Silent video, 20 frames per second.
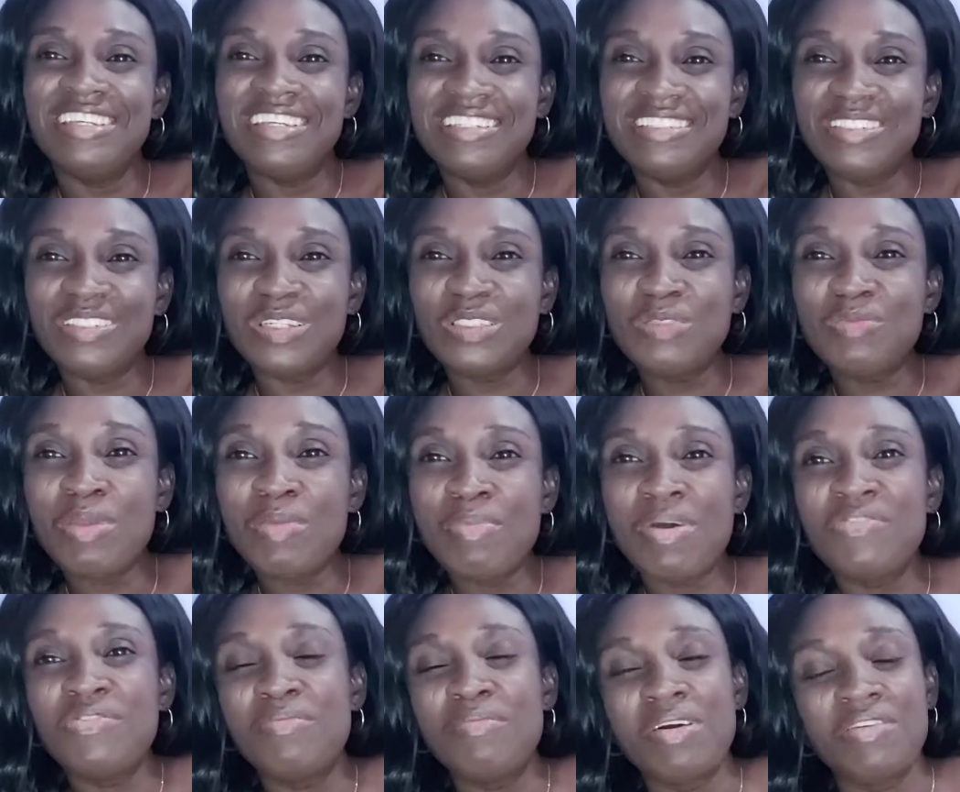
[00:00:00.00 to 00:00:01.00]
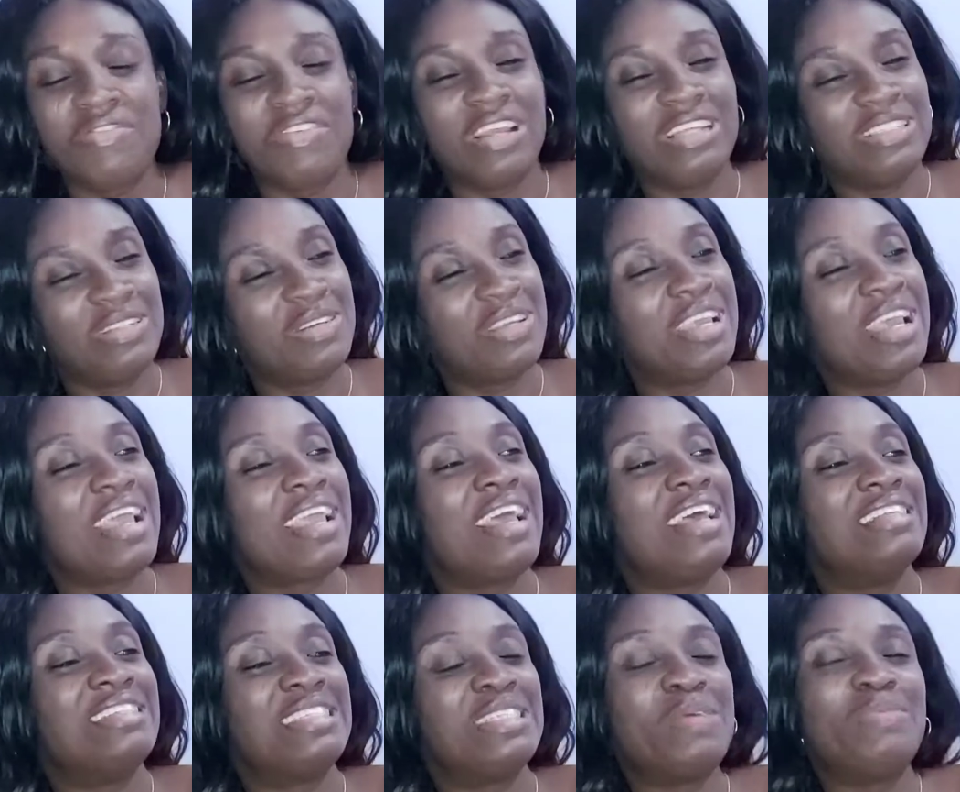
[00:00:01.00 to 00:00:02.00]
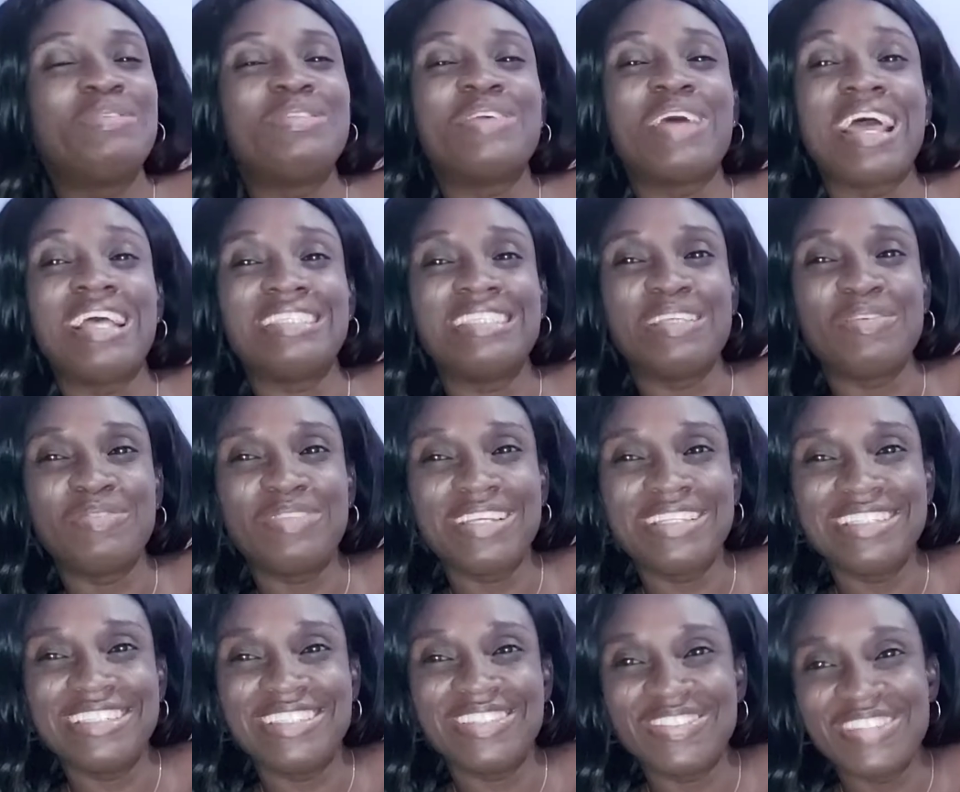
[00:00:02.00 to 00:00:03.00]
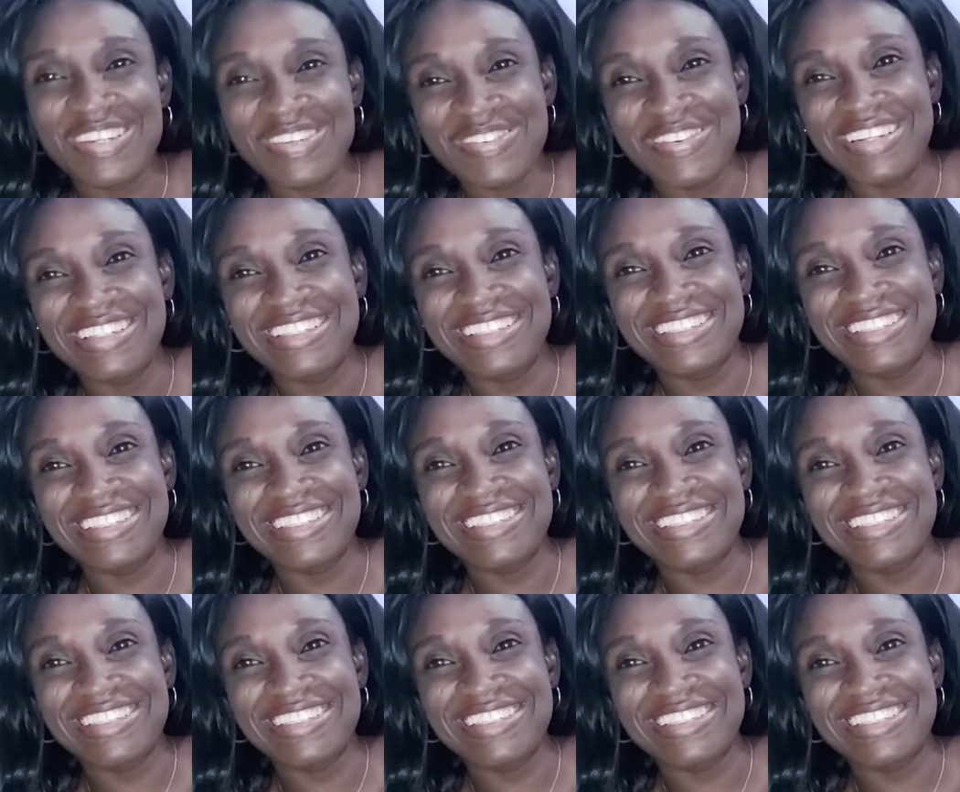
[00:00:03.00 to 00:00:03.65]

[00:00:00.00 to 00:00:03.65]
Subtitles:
a church member from afar is okay, I can accept. So I accepted his request.